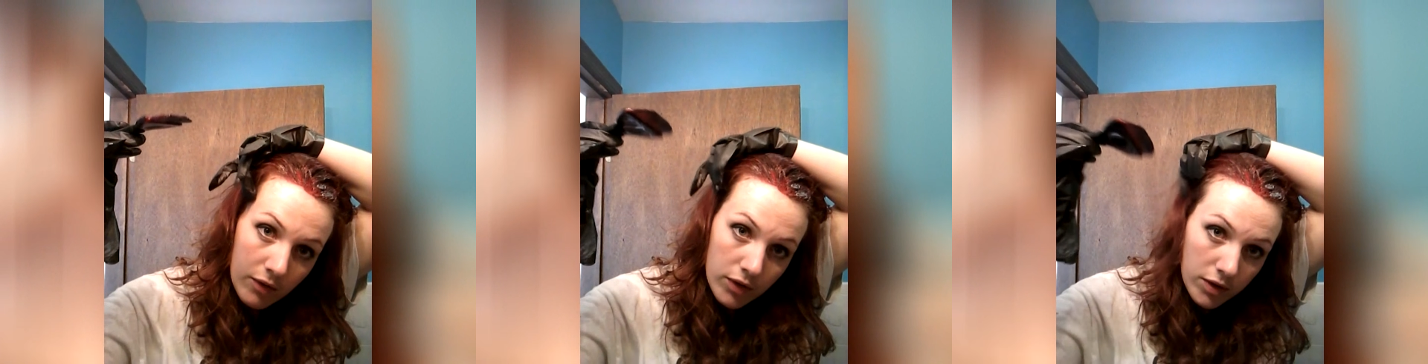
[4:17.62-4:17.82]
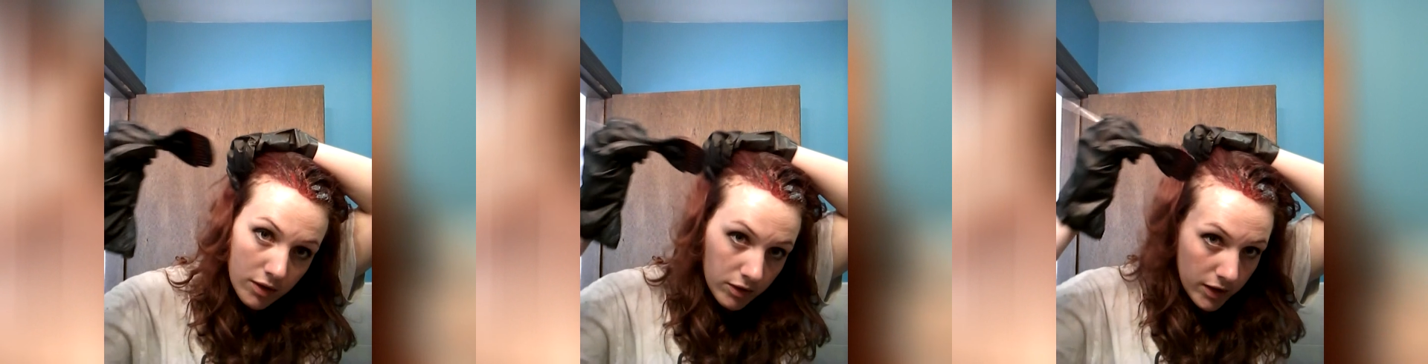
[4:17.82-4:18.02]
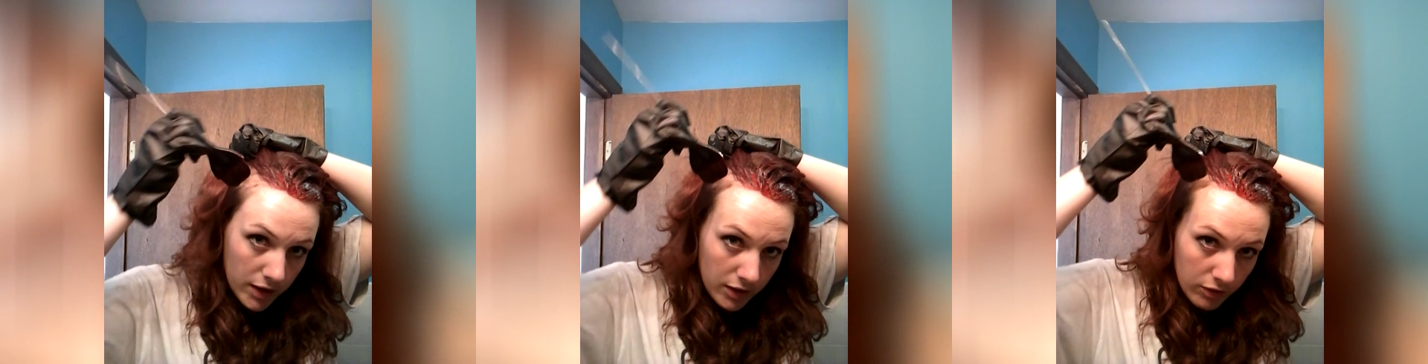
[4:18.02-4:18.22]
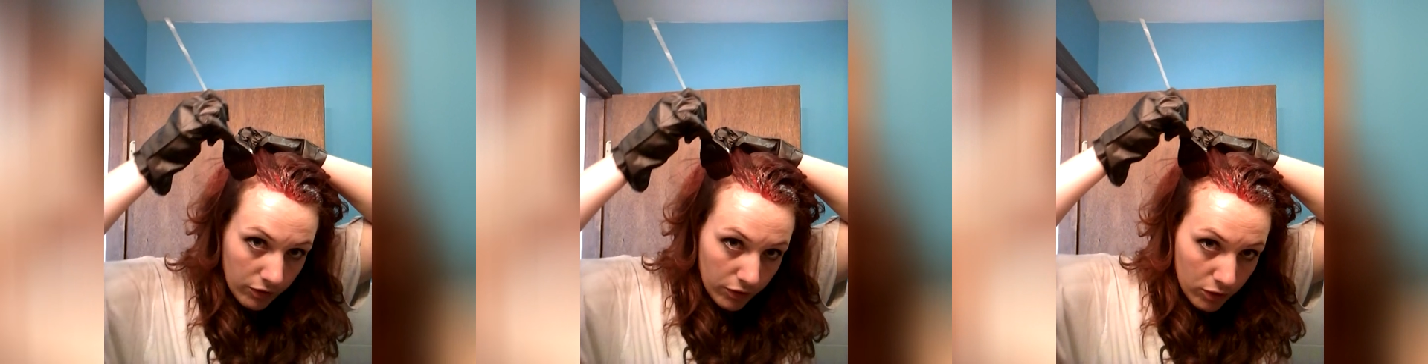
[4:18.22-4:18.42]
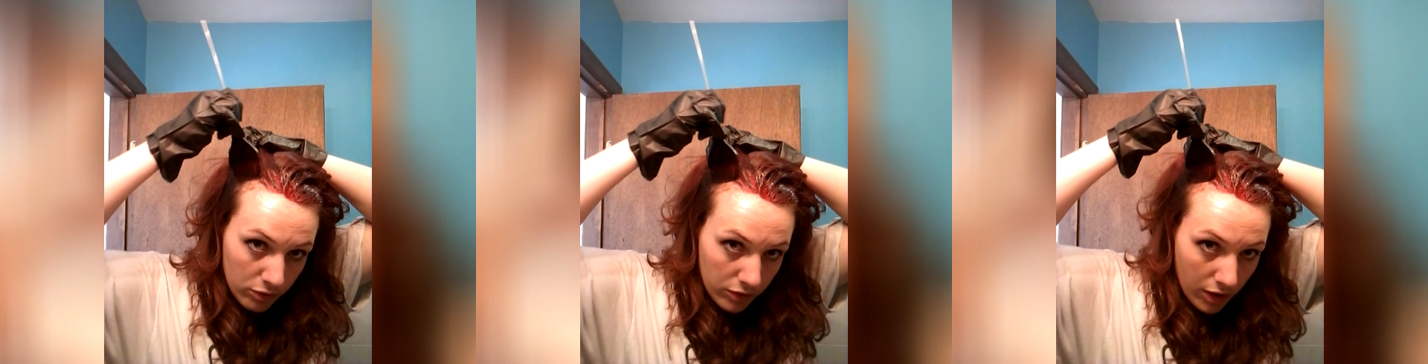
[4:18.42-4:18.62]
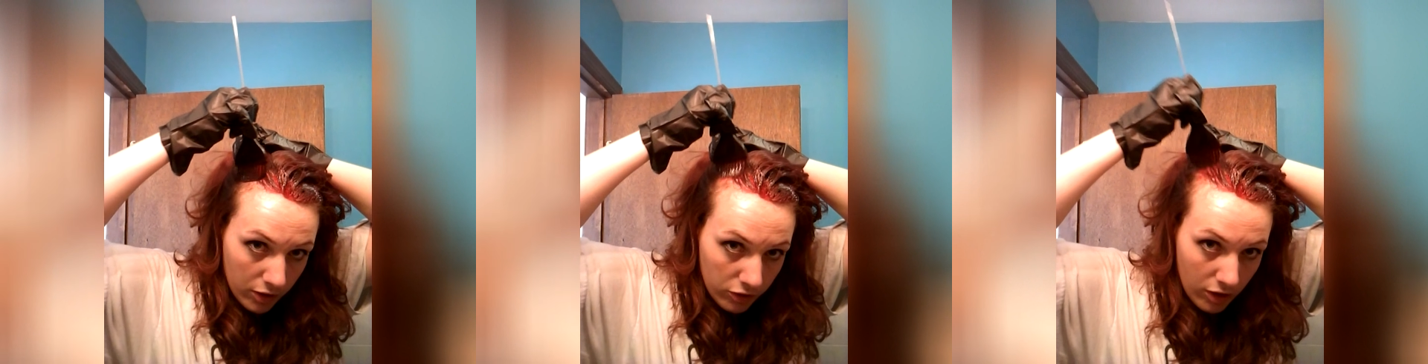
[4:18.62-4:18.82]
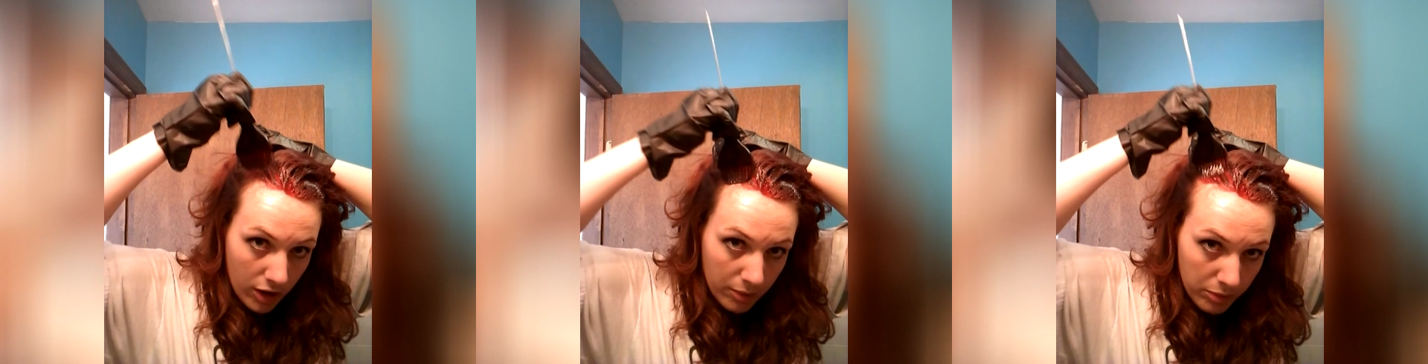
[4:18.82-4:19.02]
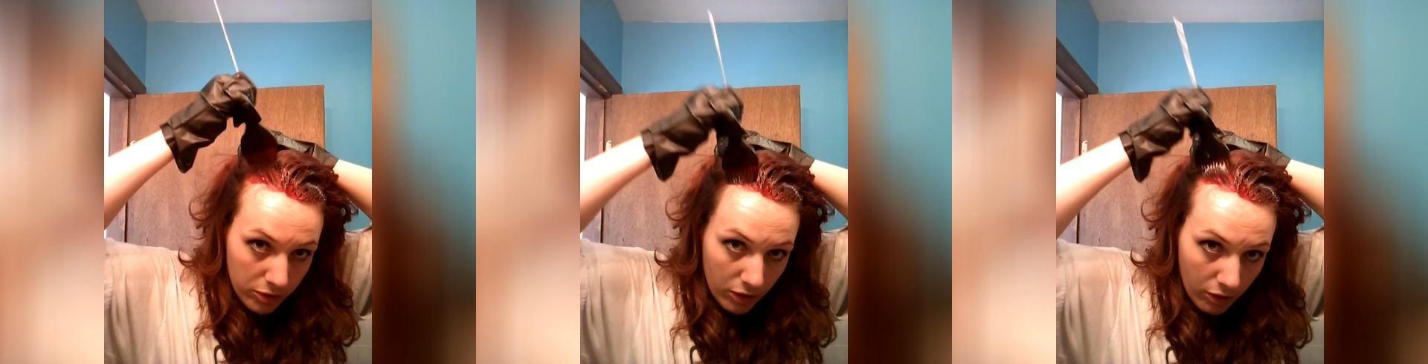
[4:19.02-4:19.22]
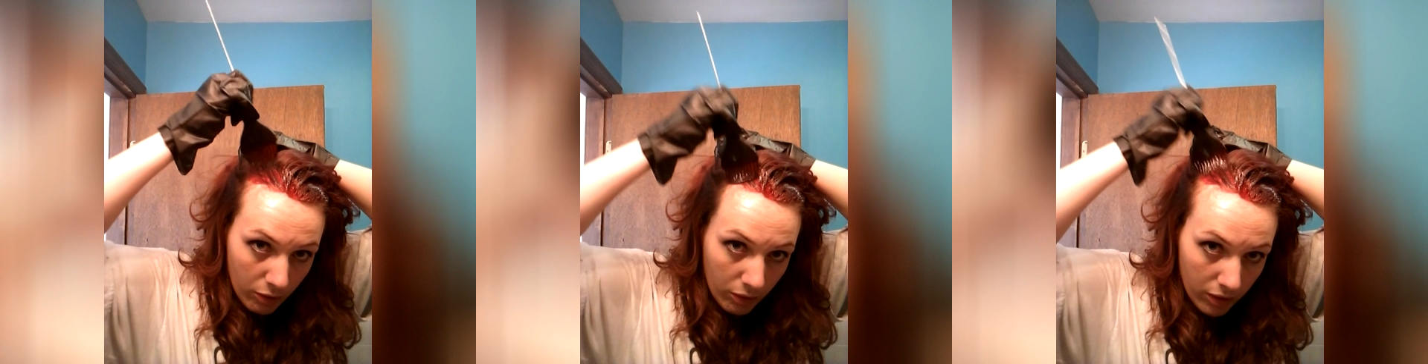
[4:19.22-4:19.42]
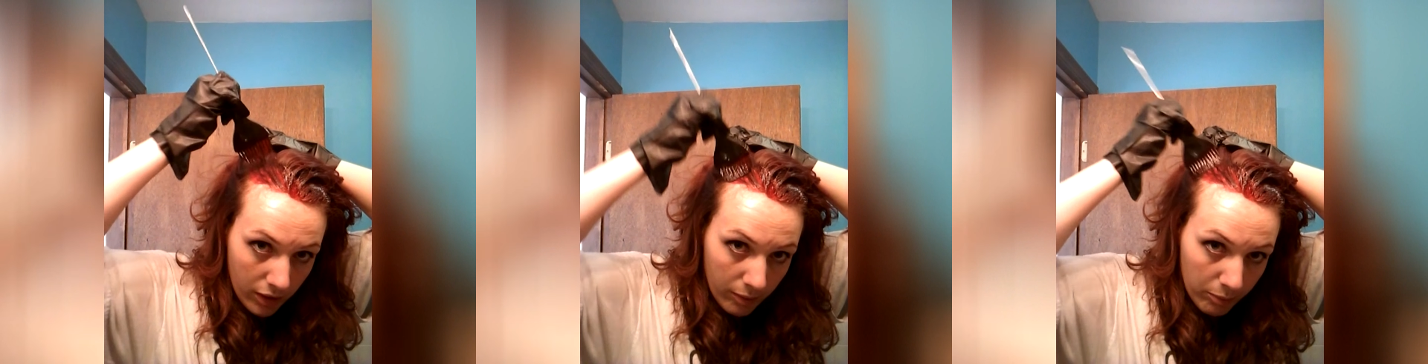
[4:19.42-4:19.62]
I really only need a rude touch up,
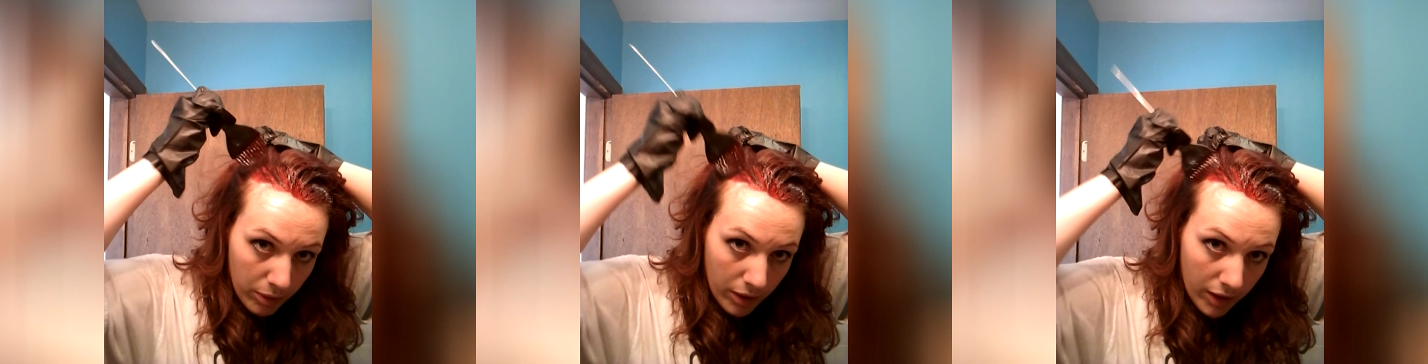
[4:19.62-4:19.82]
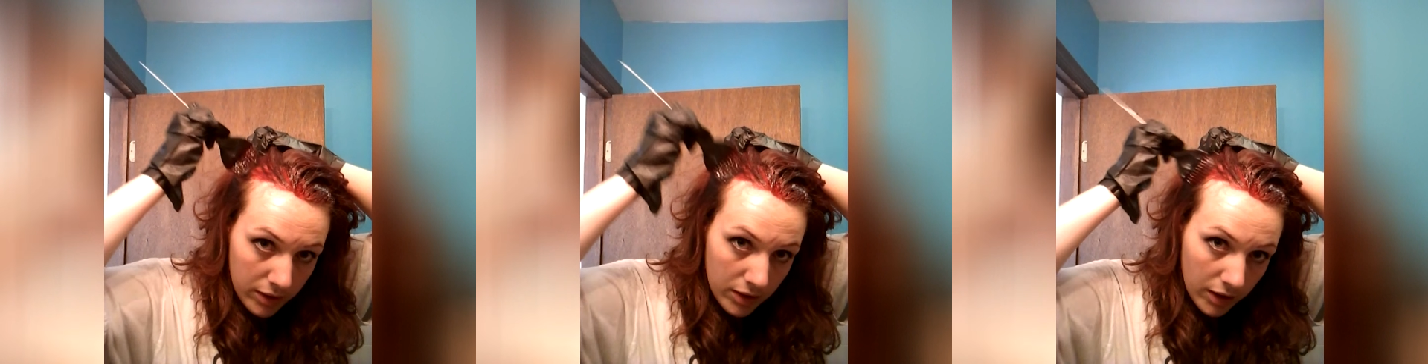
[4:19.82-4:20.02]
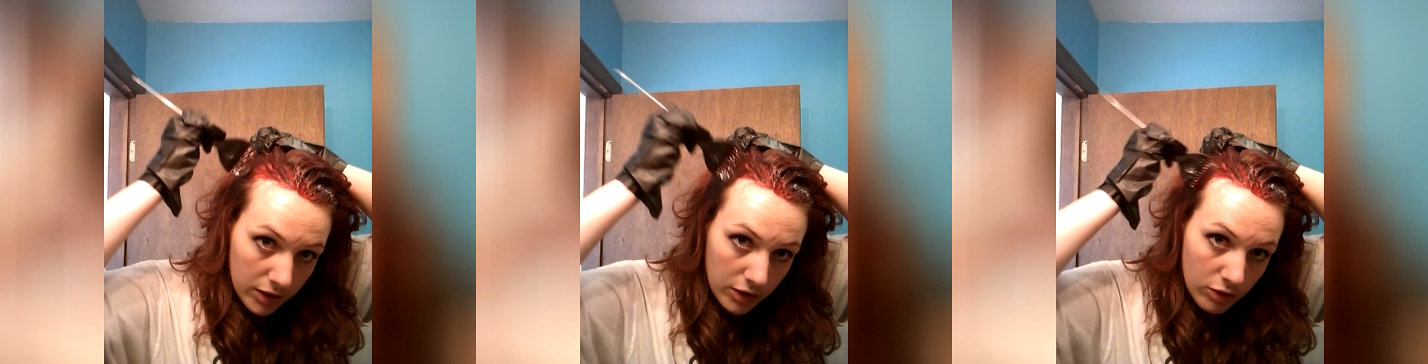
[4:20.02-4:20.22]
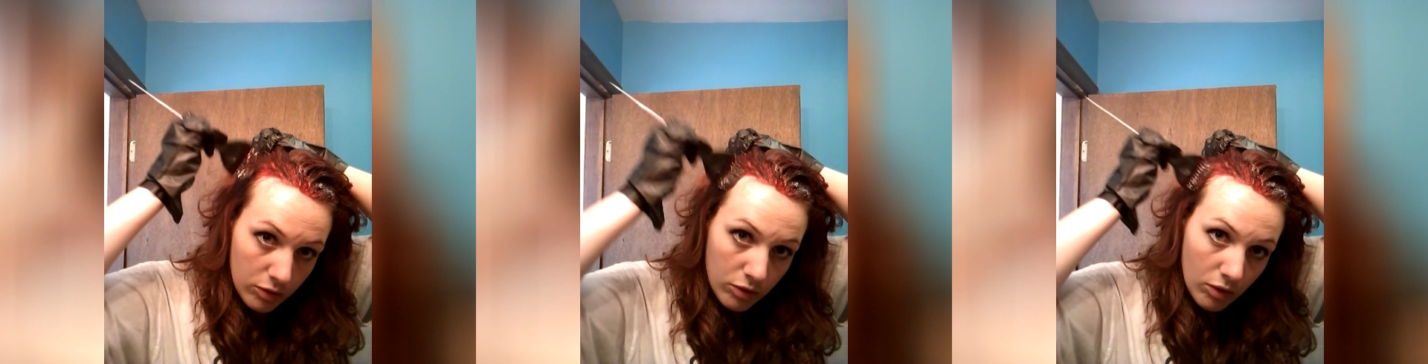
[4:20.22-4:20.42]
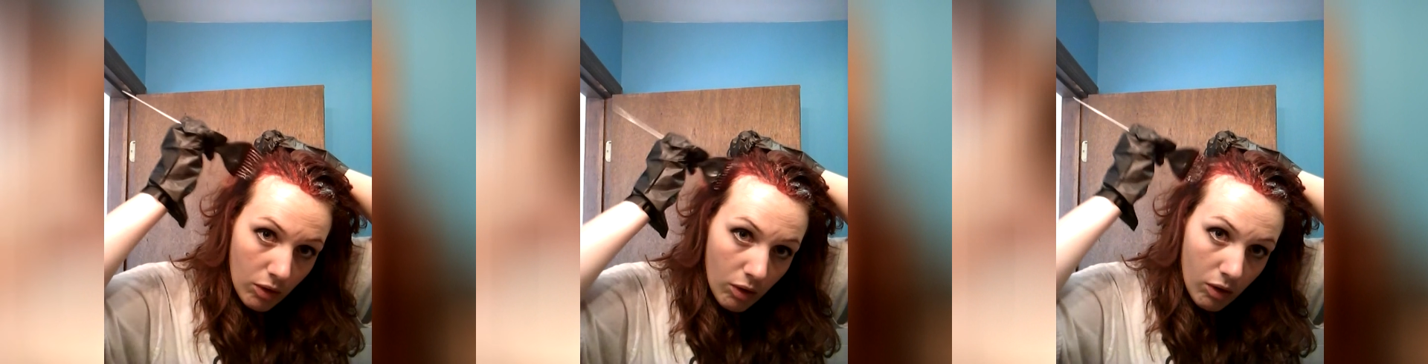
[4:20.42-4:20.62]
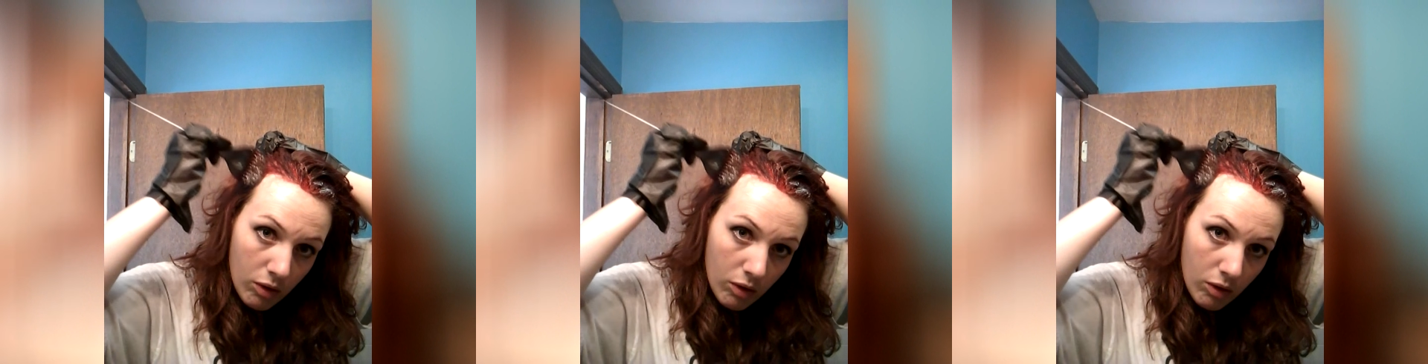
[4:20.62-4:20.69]
so I'm probably not going to use